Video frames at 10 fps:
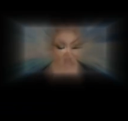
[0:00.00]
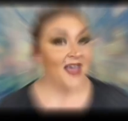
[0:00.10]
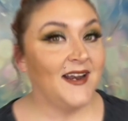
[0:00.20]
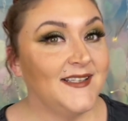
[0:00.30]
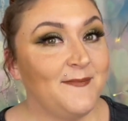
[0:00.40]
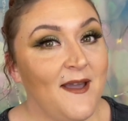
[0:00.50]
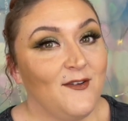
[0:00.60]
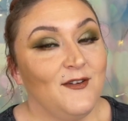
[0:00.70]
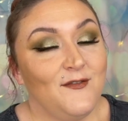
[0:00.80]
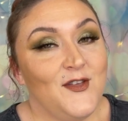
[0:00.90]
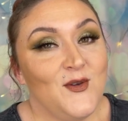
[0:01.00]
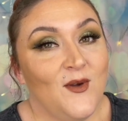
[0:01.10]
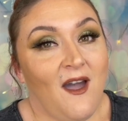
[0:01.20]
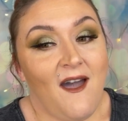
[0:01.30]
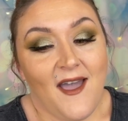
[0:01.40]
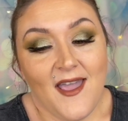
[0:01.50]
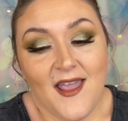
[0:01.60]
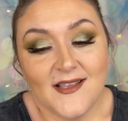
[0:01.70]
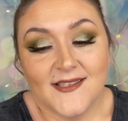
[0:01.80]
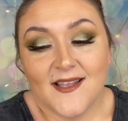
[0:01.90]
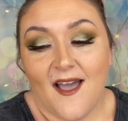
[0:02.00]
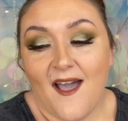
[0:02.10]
That is my review, guys.